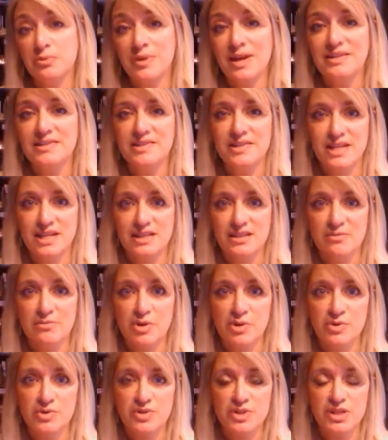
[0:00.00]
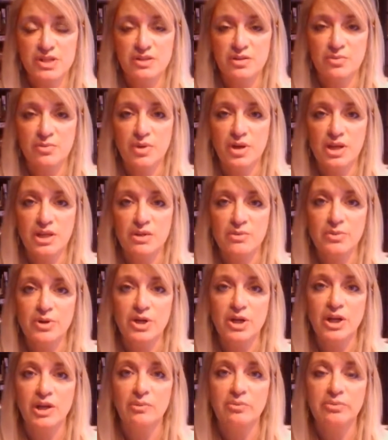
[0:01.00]
resonate the most in the
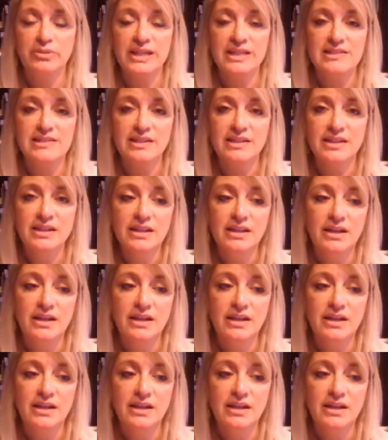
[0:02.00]
marketplace,